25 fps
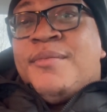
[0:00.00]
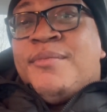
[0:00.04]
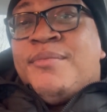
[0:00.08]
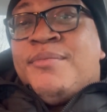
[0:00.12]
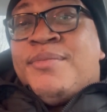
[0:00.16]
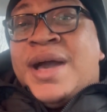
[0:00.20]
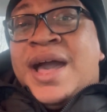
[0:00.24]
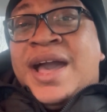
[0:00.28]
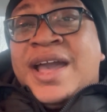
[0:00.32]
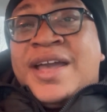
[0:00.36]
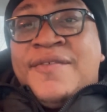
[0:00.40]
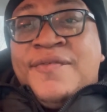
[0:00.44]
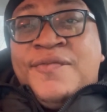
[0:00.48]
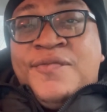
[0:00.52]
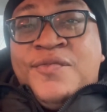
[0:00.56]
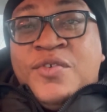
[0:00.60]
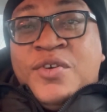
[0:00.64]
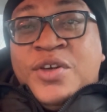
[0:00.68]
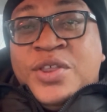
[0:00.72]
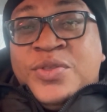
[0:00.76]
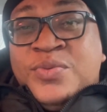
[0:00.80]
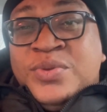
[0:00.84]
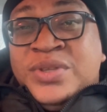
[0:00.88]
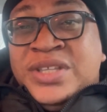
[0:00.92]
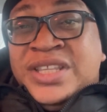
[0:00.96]
back and
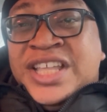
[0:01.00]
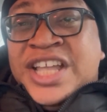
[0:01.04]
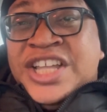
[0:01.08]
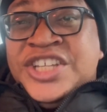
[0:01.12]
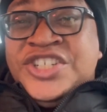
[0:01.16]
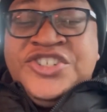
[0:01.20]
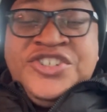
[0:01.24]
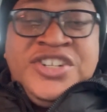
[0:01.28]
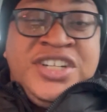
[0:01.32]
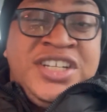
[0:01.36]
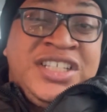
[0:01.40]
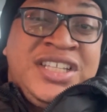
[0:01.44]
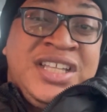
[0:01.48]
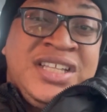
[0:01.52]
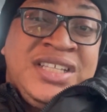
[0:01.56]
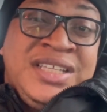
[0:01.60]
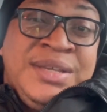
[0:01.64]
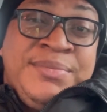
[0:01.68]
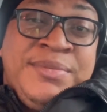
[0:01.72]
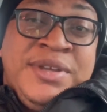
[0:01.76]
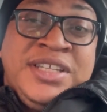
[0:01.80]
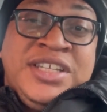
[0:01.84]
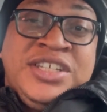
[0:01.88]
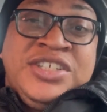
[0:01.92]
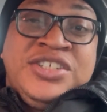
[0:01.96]
forth with the Nigerian
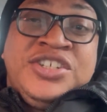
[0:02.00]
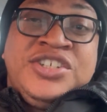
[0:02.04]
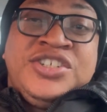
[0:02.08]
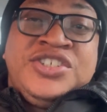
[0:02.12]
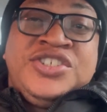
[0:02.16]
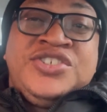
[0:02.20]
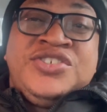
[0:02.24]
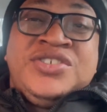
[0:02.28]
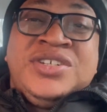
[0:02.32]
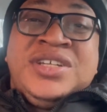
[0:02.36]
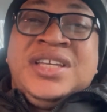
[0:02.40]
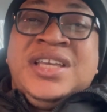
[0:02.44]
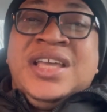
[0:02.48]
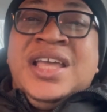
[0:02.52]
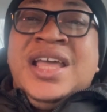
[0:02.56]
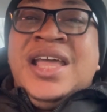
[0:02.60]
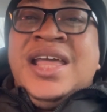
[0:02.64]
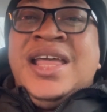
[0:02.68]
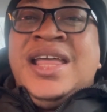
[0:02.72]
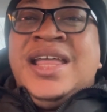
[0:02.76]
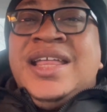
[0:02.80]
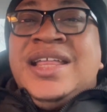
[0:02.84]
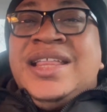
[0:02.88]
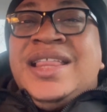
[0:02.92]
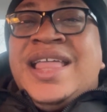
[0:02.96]
entertainment industry.
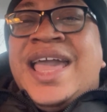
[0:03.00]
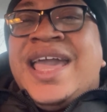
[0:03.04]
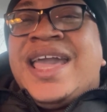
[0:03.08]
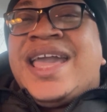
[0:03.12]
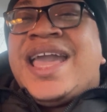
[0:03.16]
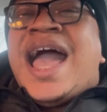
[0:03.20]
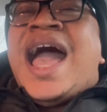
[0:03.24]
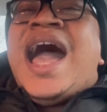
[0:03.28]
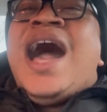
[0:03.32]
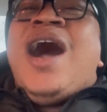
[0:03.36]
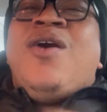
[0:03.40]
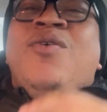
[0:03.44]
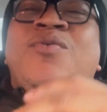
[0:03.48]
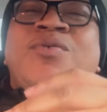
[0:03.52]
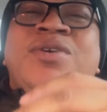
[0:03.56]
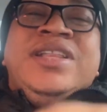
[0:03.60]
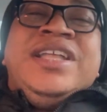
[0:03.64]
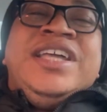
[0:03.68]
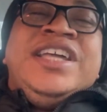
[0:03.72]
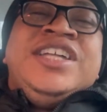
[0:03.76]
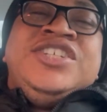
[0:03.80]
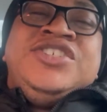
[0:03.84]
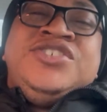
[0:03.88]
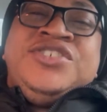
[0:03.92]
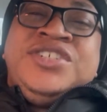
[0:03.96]
Like, how will
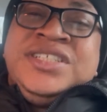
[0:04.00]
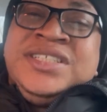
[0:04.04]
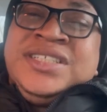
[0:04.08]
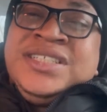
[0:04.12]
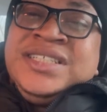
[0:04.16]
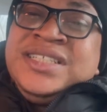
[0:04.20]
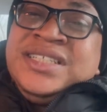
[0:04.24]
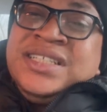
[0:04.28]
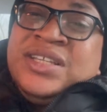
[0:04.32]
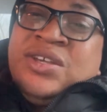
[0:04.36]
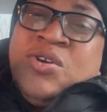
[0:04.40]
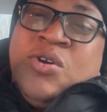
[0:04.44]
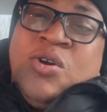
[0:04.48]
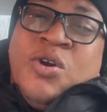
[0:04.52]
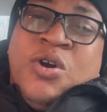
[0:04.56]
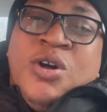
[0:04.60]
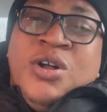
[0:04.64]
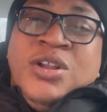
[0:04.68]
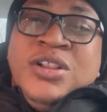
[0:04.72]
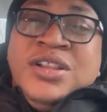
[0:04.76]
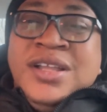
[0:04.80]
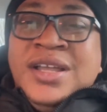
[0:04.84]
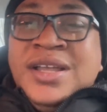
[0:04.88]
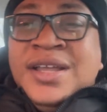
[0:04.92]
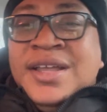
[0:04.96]
Eedris
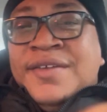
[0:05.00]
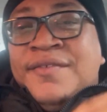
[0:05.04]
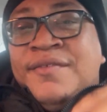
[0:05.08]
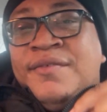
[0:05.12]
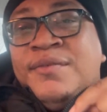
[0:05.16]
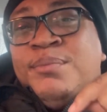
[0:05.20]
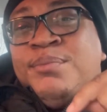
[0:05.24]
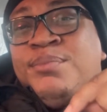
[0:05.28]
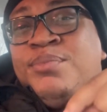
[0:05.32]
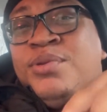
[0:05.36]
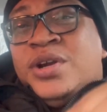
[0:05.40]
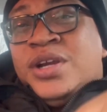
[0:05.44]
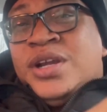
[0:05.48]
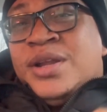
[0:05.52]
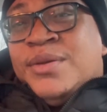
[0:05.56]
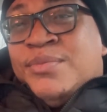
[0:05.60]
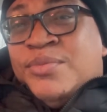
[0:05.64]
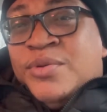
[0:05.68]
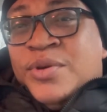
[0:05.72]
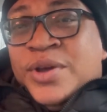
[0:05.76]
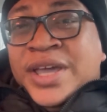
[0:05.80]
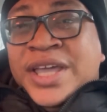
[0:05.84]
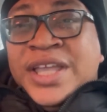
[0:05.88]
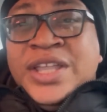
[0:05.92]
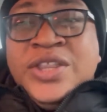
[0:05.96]
call
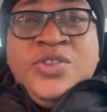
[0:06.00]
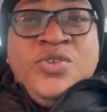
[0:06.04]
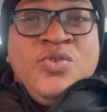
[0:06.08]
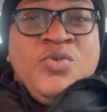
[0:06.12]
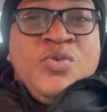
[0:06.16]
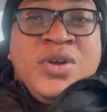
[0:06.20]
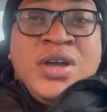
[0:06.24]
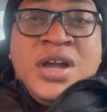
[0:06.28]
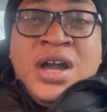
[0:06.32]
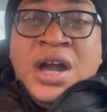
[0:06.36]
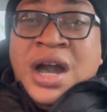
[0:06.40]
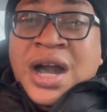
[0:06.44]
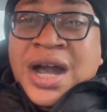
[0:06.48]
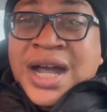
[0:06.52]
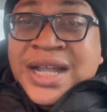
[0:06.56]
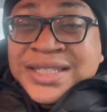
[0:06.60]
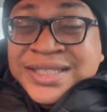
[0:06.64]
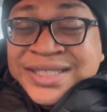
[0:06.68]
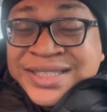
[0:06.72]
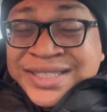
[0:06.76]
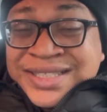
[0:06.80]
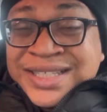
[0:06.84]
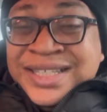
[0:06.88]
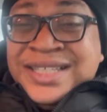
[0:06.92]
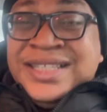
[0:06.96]
Burnaboy a new
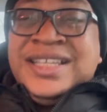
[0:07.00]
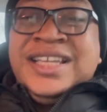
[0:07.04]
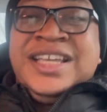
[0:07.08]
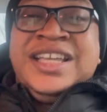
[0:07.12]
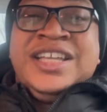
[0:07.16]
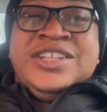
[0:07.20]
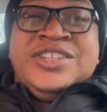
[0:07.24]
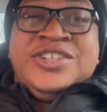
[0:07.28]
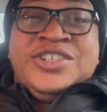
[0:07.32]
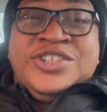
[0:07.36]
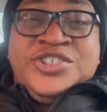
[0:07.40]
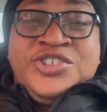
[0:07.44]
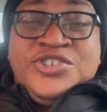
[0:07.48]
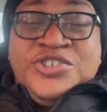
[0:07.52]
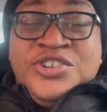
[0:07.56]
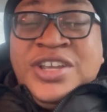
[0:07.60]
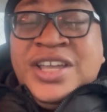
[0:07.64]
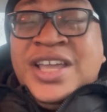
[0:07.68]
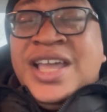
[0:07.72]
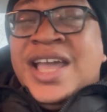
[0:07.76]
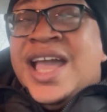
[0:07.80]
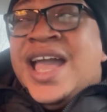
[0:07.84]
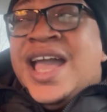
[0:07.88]
cat in the industry?